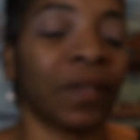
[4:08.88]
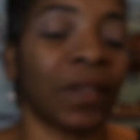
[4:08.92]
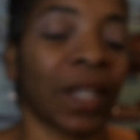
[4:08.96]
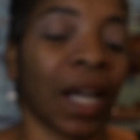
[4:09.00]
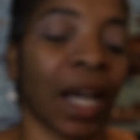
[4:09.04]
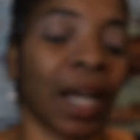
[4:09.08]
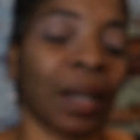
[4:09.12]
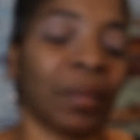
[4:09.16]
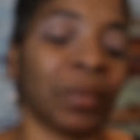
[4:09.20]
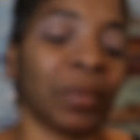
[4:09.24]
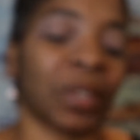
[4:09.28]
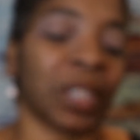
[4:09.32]

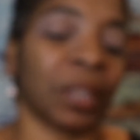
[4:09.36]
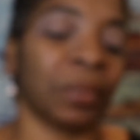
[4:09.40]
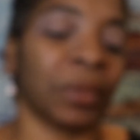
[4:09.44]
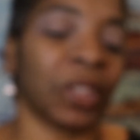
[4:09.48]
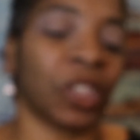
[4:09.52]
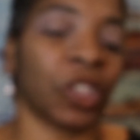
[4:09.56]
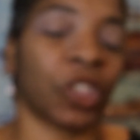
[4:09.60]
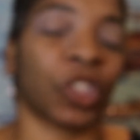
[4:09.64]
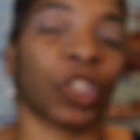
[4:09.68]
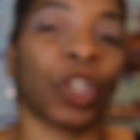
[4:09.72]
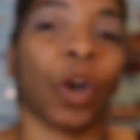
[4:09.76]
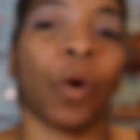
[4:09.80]
names, let me
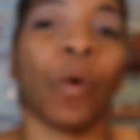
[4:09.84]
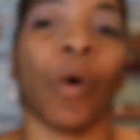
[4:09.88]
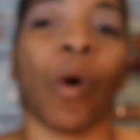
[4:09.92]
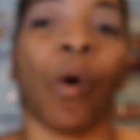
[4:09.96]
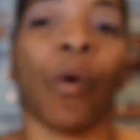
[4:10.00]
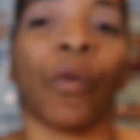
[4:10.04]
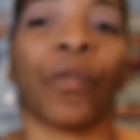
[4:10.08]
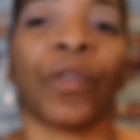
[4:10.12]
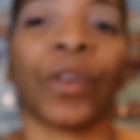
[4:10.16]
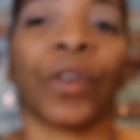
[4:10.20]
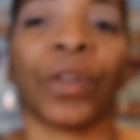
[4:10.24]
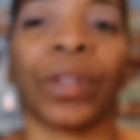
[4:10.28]
just go
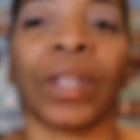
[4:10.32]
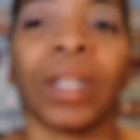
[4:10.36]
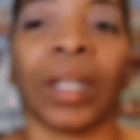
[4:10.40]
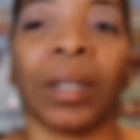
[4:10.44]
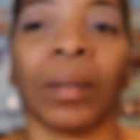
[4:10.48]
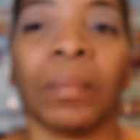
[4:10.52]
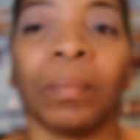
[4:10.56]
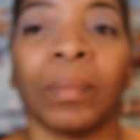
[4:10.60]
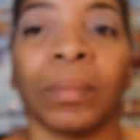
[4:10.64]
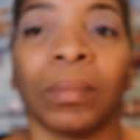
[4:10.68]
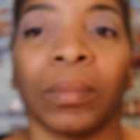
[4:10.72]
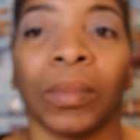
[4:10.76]
over
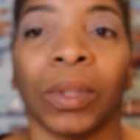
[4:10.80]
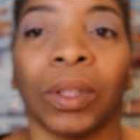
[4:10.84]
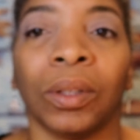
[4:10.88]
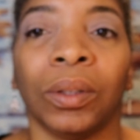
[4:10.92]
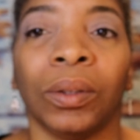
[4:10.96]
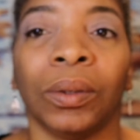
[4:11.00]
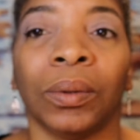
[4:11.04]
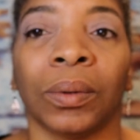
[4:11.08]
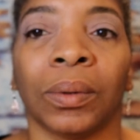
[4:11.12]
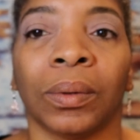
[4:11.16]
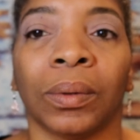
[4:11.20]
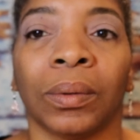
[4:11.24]
them.
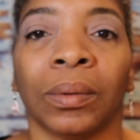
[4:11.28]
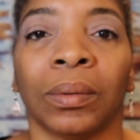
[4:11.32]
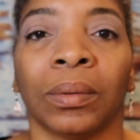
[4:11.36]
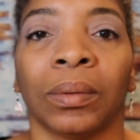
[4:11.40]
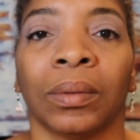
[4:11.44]
Ooh.